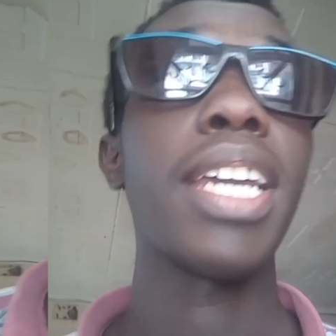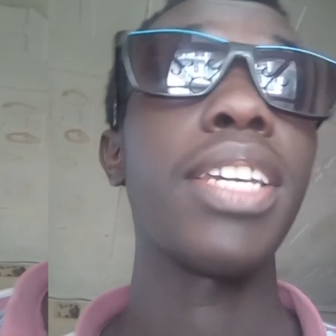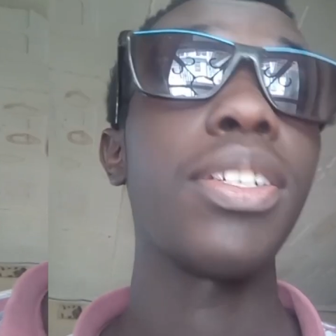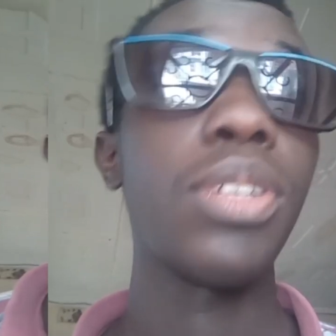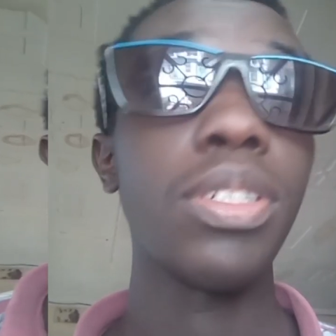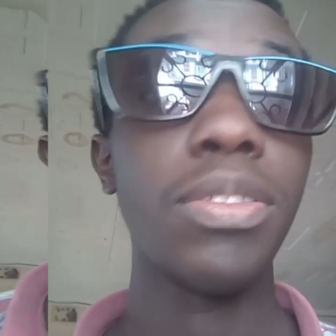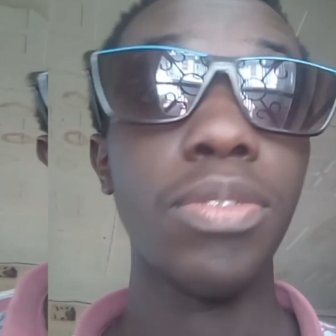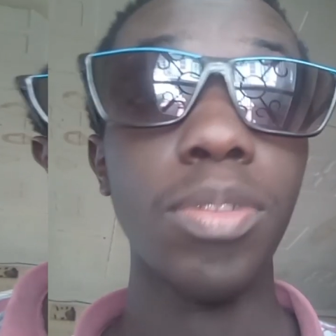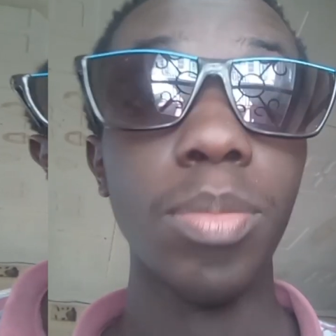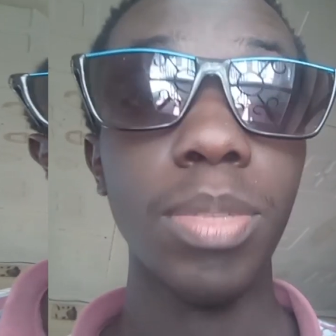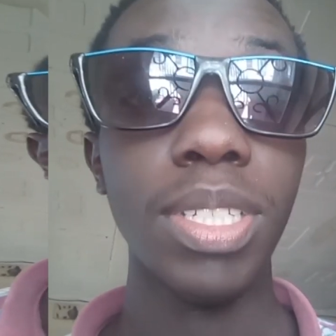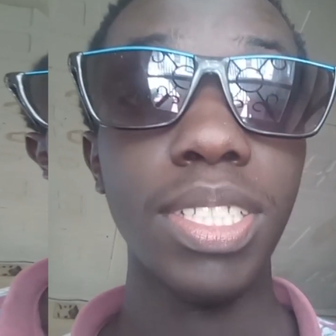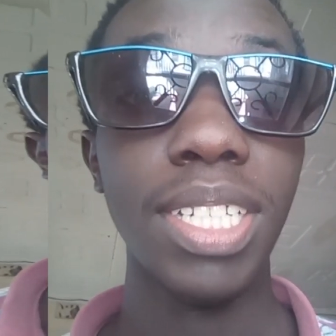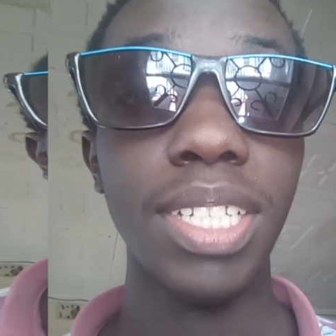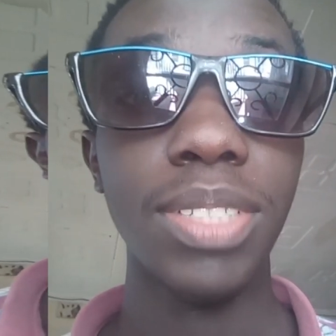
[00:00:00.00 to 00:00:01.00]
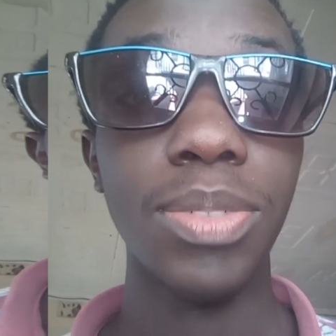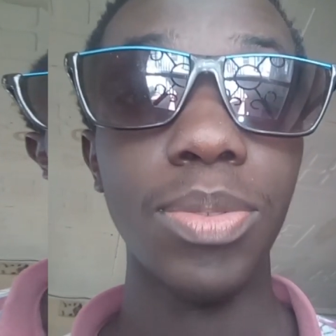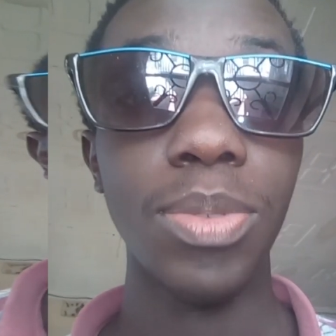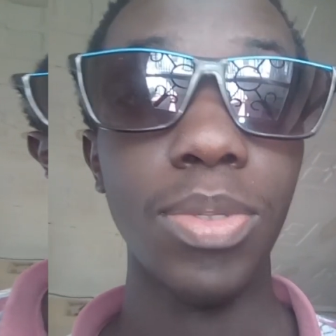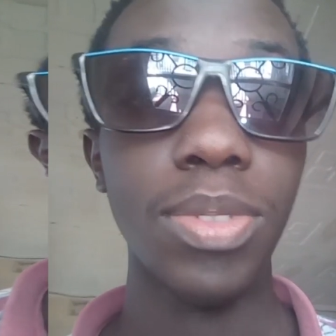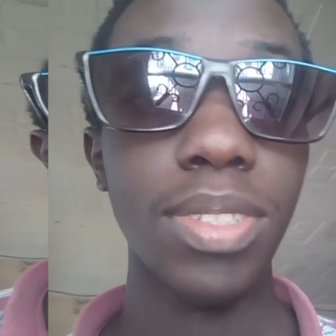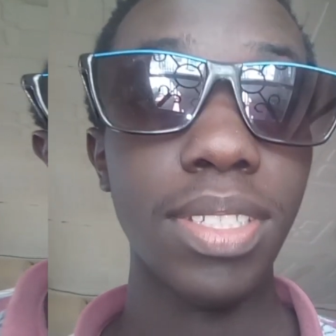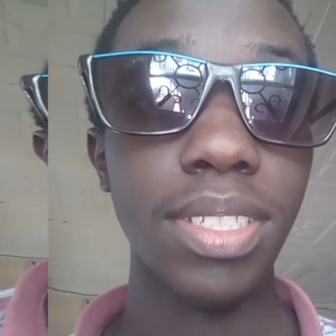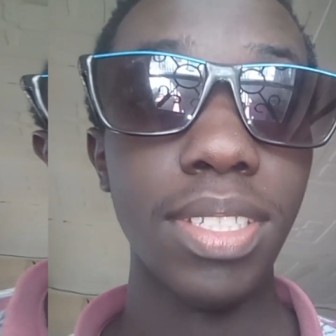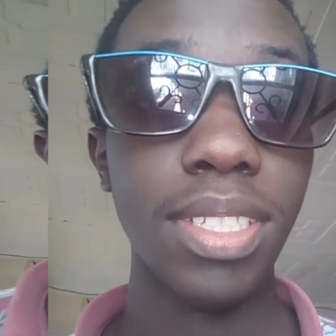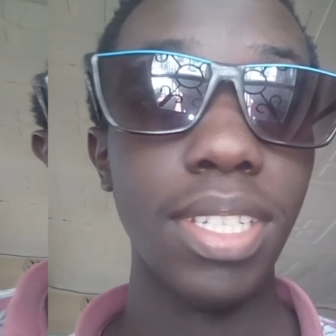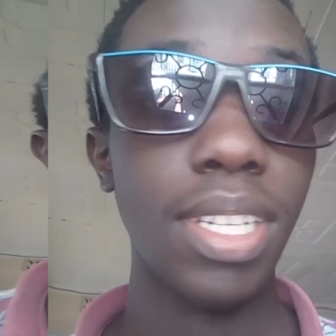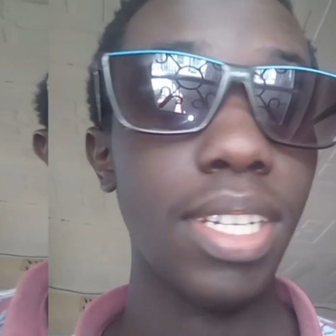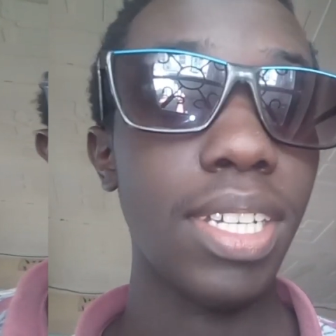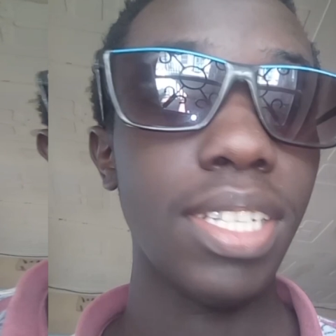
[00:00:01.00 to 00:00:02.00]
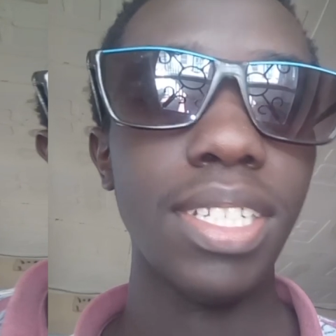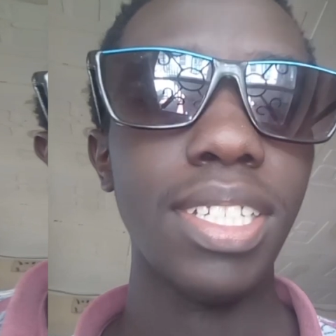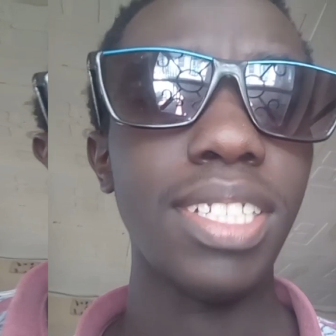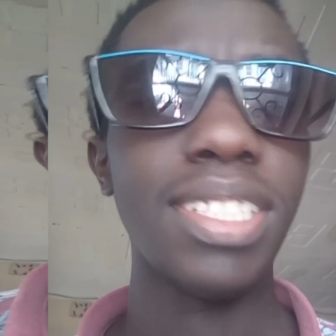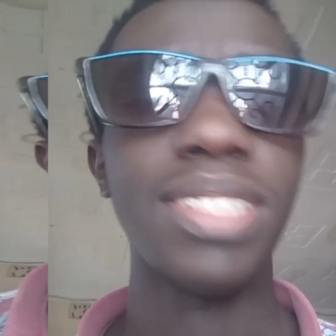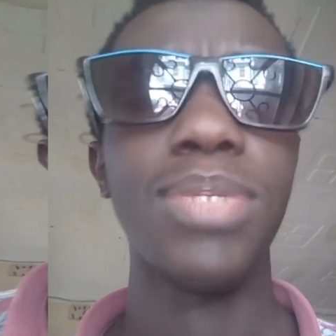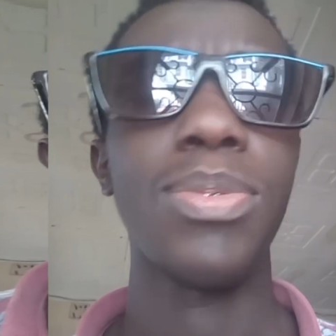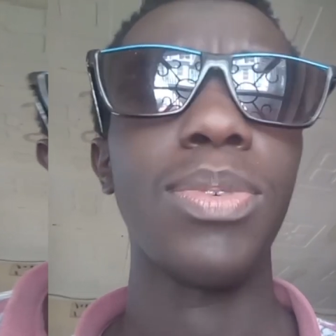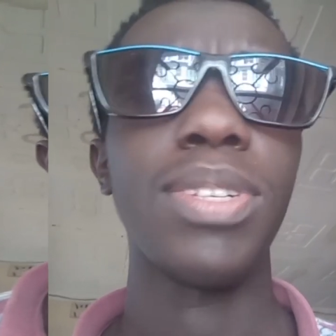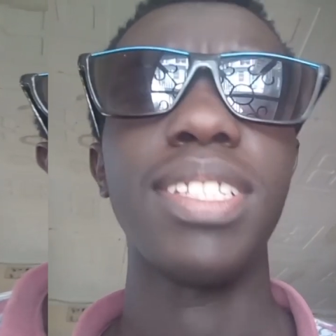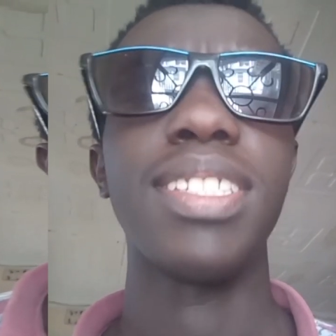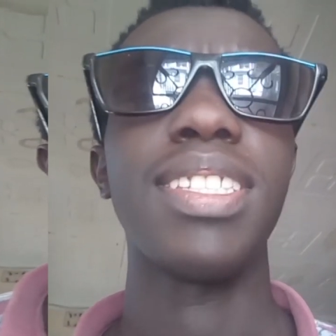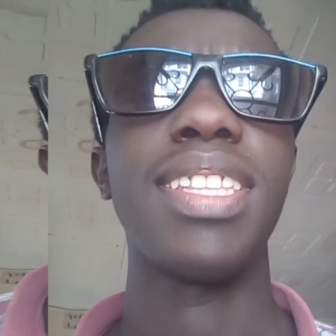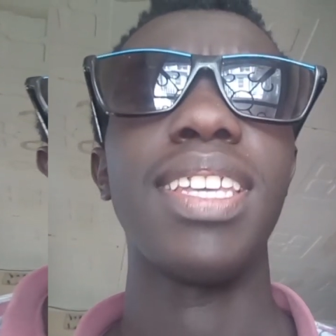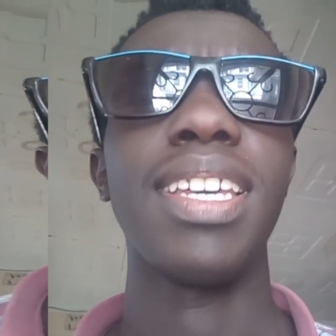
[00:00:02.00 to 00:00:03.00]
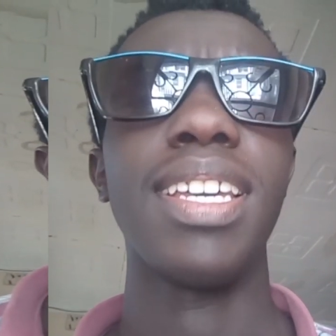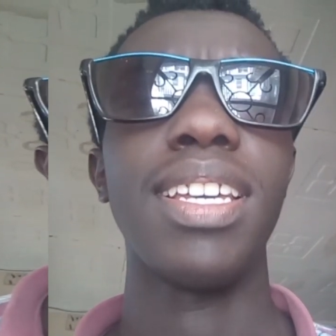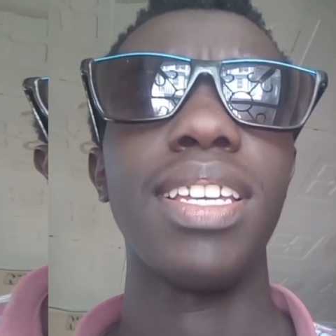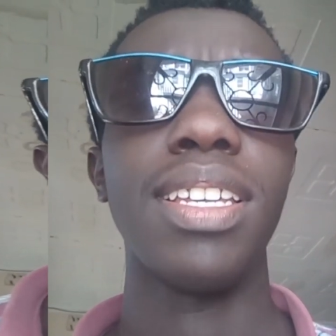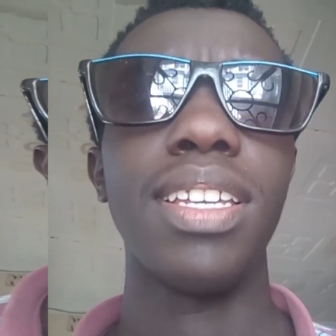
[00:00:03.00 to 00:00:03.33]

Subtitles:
I got from the church was, and it's what is there.